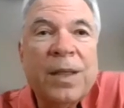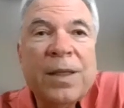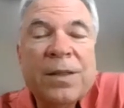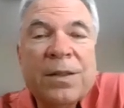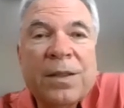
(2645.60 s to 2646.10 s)

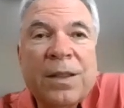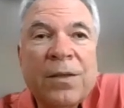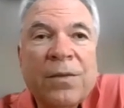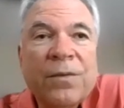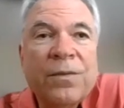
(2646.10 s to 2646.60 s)

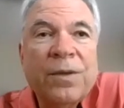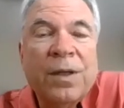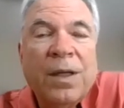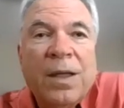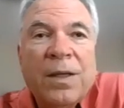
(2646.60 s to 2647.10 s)
ASD, or
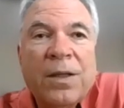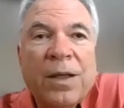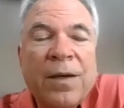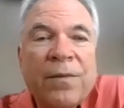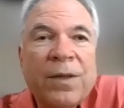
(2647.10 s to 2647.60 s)
you
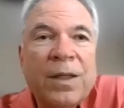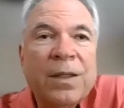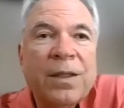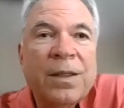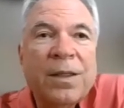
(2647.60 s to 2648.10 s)
have
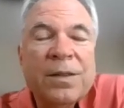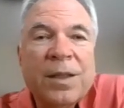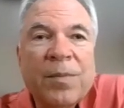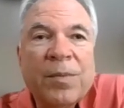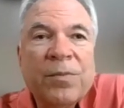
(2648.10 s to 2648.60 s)
the
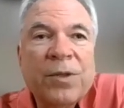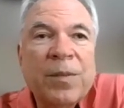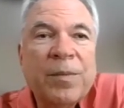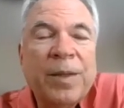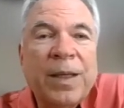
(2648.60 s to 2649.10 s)
septum
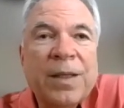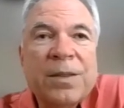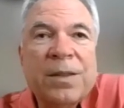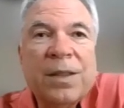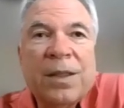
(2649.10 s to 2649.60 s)
primum
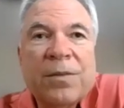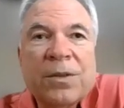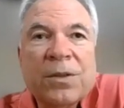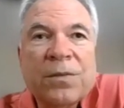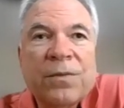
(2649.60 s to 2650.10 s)
ASD,
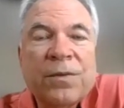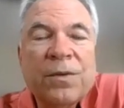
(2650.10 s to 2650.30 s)
which is